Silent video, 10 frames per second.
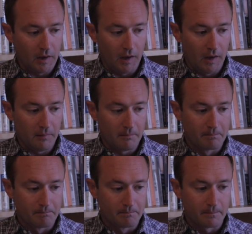
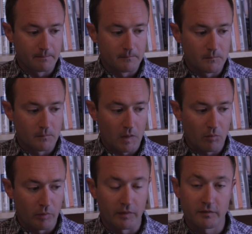
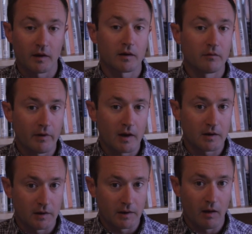But the Second
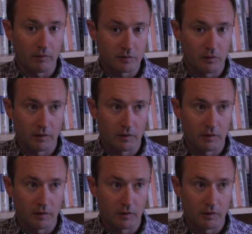Vatican Council,